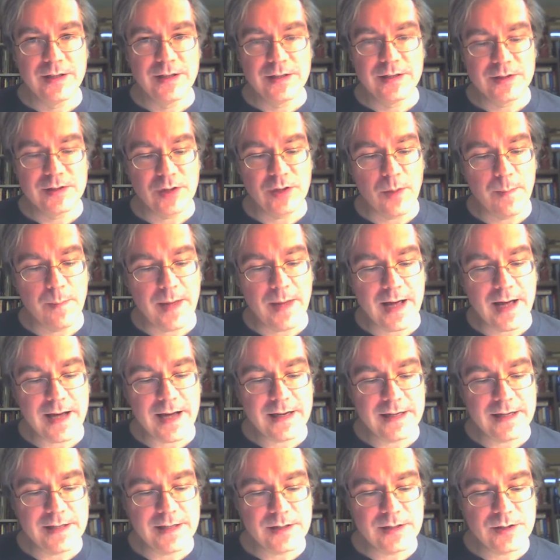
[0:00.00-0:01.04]
So back
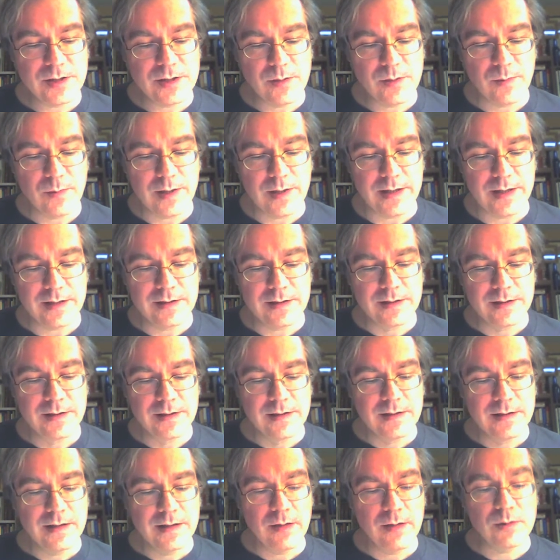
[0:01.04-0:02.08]
in she went.
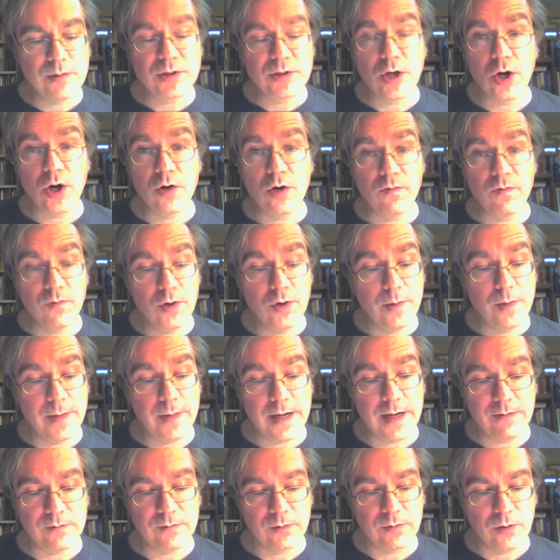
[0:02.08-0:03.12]
It was her room,
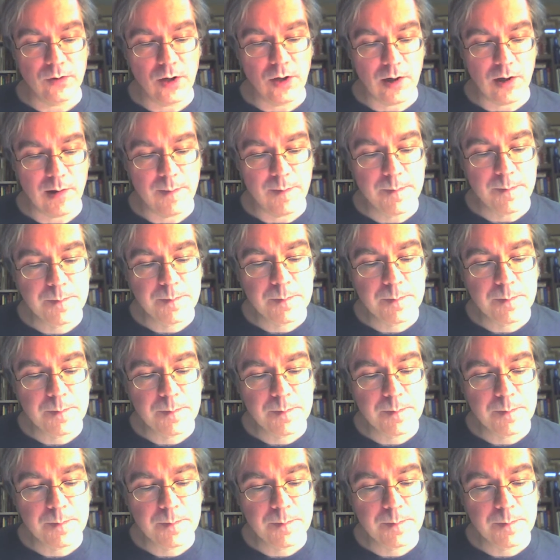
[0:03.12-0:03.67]
after all.